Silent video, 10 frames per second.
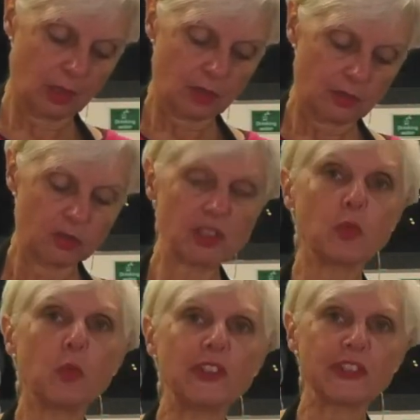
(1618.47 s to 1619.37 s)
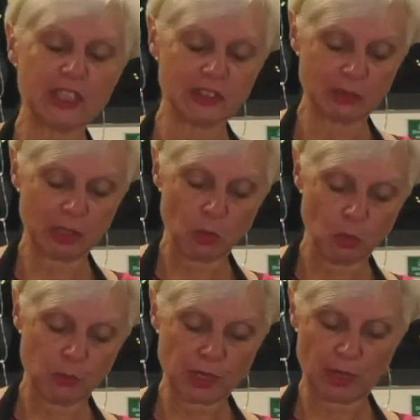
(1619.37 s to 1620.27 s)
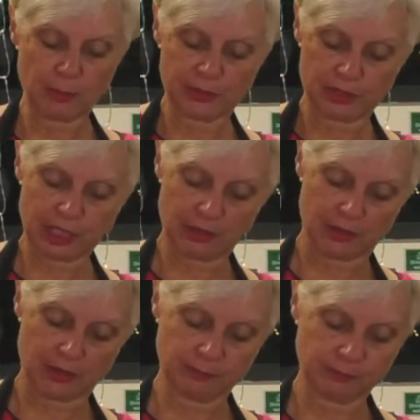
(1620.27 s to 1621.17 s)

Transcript: So just whisk it till it all comes together.